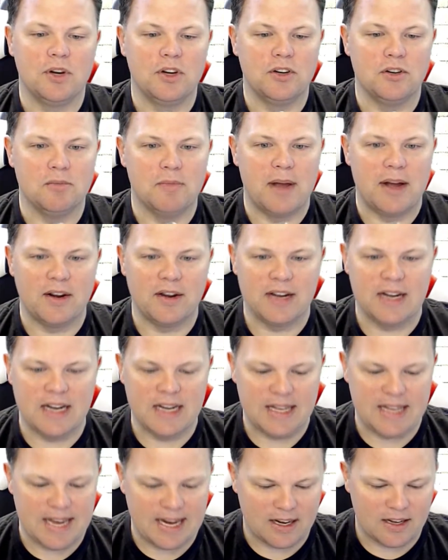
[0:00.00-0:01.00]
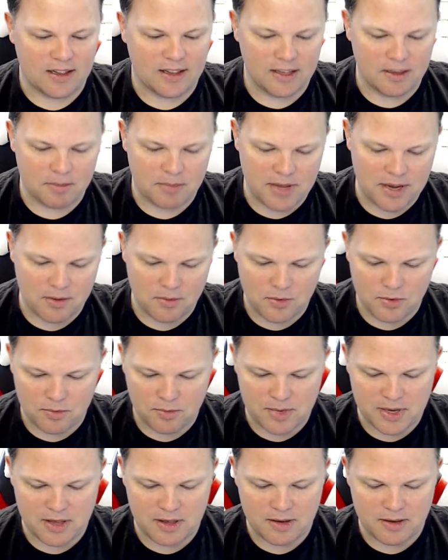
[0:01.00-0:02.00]
you do mount it in that clip, that will
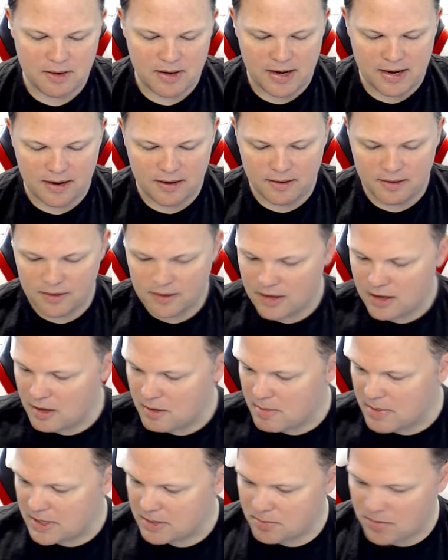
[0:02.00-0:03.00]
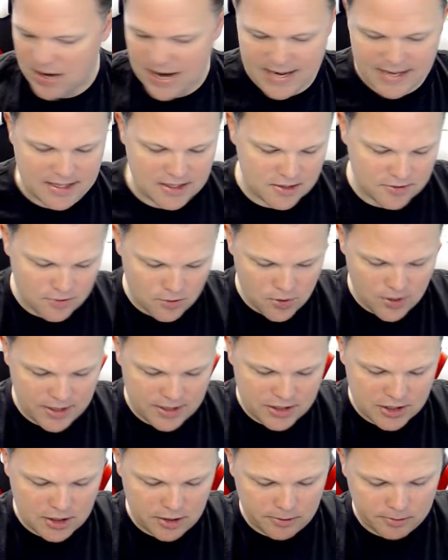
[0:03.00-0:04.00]
be the kind of the best practice for
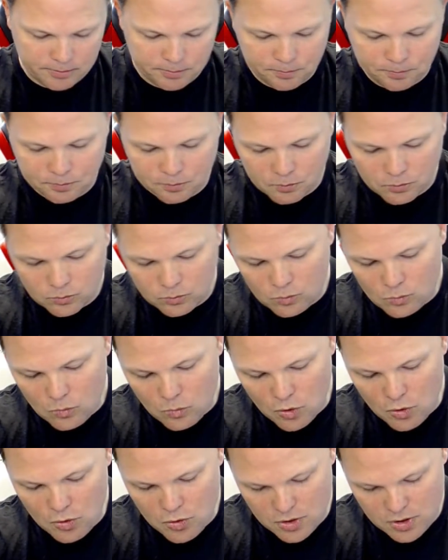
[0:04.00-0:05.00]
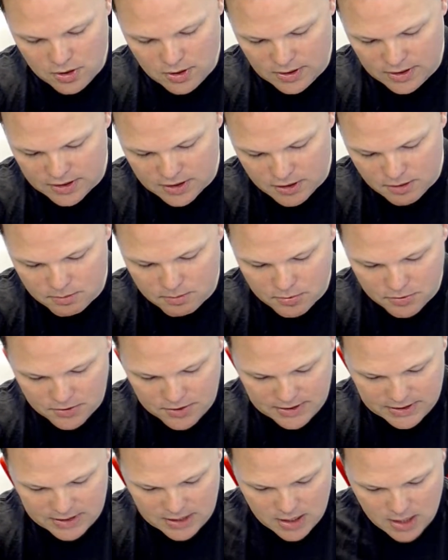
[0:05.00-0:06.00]
it. So let's go and pull
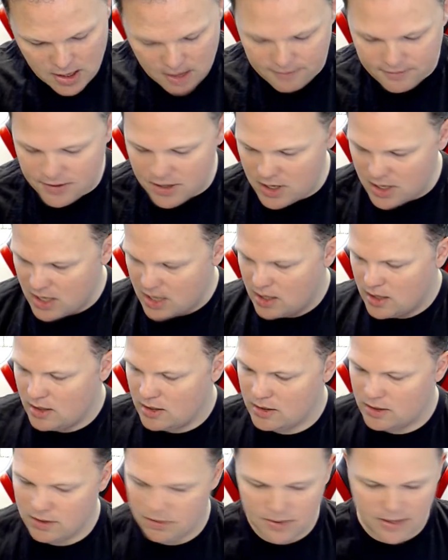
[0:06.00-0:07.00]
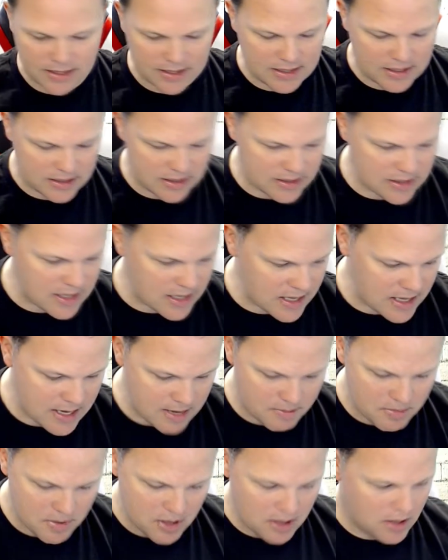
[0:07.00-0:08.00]
this off here. We got this set
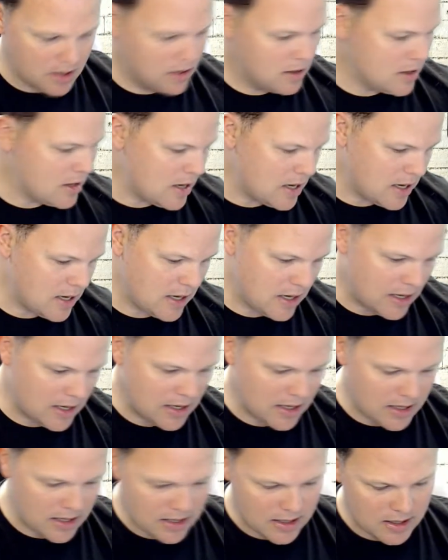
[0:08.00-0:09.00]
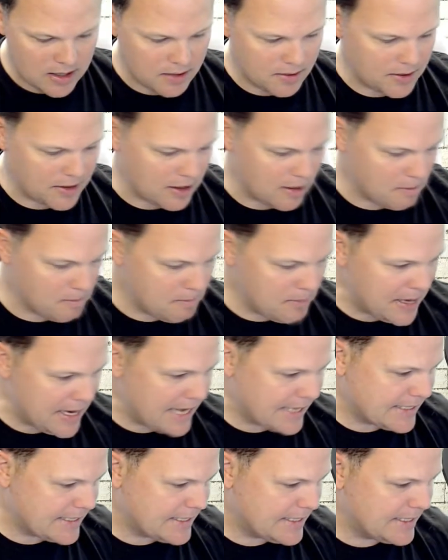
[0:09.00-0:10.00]
up. We got our
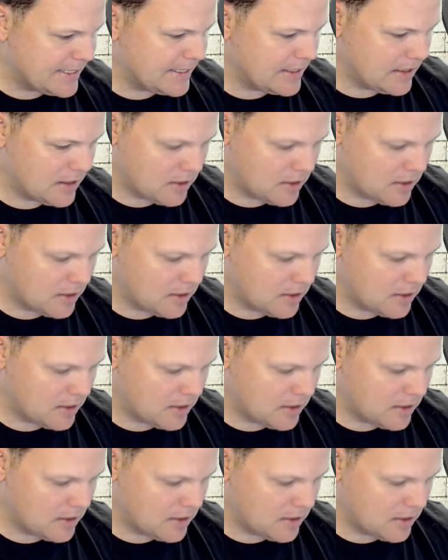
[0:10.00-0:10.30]
box.